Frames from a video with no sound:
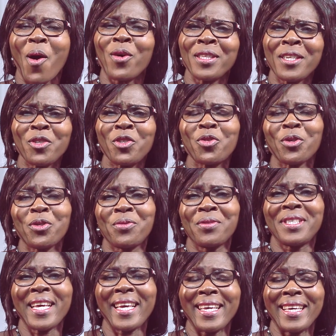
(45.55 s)
On this show
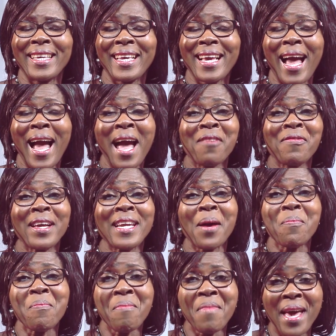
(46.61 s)
today, I have an
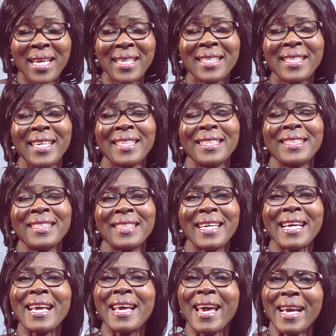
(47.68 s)
amazing
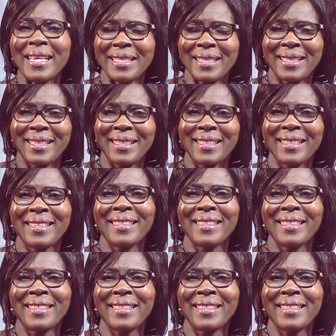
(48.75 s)
guest.